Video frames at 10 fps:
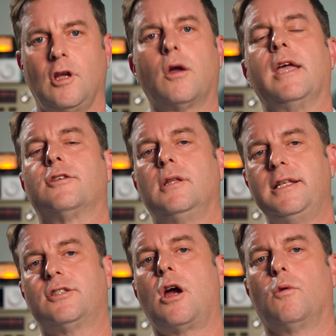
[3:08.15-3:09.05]
Okay, so
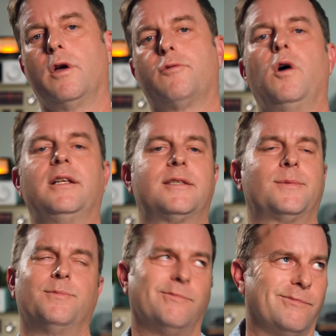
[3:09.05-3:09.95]
let's start with
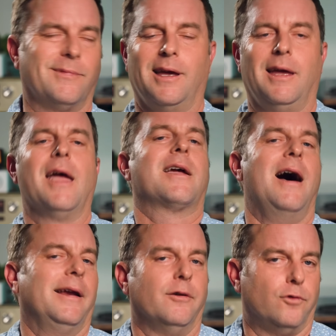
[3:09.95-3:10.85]
what's
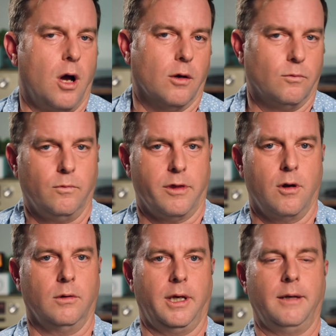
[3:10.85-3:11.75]
kind of wrong with
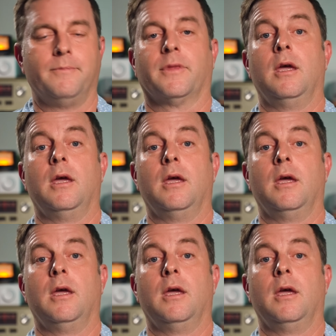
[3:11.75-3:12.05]
OLED.